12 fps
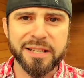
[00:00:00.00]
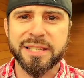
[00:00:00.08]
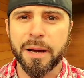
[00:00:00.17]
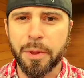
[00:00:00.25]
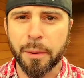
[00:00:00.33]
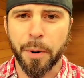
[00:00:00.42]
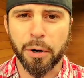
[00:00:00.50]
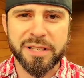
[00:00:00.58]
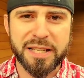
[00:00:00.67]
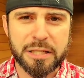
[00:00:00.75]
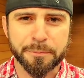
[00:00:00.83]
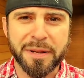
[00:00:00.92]
Some of the
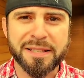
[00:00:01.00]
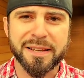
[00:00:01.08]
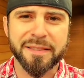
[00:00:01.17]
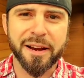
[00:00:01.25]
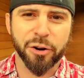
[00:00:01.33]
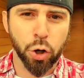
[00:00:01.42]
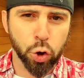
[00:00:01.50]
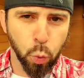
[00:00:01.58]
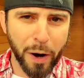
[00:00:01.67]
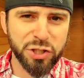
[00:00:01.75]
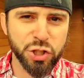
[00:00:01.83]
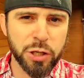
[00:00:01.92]
participants in there are
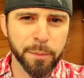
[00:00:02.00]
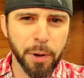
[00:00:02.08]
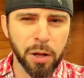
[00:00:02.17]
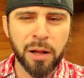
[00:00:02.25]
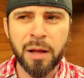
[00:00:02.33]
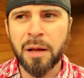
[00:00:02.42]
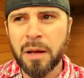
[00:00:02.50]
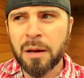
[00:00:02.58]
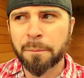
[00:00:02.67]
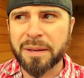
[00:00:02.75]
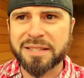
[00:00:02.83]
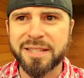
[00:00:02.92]
questionable,
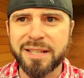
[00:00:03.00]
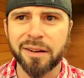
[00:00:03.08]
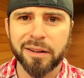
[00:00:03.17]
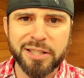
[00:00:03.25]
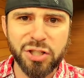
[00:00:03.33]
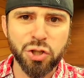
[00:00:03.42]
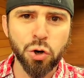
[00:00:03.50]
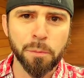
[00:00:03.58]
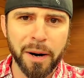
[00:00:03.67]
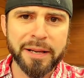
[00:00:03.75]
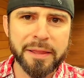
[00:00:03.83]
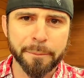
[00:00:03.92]
but still, it's two
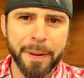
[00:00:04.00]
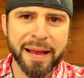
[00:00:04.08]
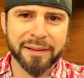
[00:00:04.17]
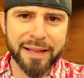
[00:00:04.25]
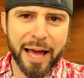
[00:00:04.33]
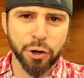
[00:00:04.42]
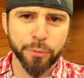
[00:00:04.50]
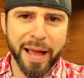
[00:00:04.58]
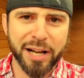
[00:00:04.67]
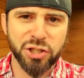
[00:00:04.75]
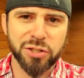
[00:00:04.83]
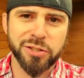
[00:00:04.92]
Money in the Bank ladder
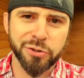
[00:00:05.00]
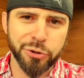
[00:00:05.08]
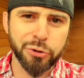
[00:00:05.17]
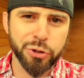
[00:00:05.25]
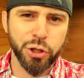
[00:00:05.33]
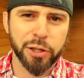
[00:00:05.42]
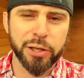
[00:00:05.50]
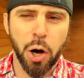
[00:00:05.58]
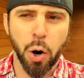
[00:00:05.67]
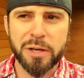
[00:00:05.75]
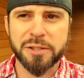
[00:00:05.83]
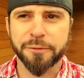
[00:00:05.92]
matches. They're usually
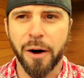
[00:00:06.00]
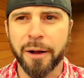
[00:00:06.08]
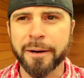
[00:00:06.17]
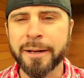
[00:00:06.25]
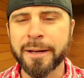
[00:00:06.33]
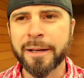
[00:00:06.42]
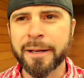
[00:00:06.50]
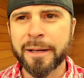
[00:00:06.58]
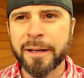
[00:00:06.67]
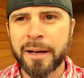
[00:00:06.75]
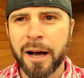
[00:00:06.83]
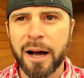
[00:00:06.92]
always fun.
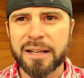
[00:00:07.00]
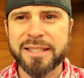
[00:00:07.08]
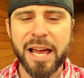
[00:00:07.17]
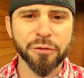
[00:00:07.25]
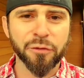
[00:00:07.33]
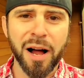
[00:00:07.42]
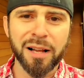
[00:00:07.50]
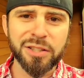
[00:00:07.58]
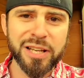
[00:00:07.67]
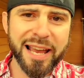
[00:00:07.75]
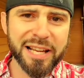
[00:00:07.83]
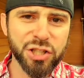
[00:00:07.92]
Seth
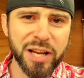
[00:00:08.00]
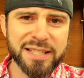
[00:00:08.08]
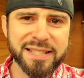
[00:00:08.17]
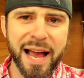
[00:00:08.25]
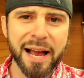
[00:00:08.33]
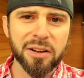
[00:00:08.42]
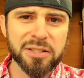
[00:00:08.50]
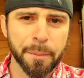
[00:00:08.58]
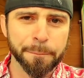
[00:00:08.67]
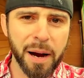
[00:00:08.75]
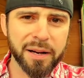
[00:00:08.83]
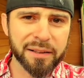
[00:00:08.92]
Rollins, AJ Styles, a
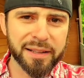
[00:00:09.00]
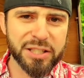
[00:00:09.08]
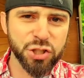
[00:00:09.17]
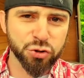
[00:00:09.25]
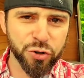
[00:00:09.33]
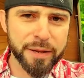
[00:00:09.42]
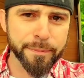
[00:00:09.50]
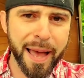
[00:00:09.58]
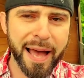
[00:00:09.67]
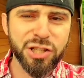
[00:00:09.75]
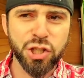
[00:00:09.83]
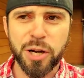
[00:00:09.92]
bucket list dream
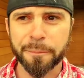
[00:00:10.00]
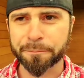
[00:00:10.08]
match.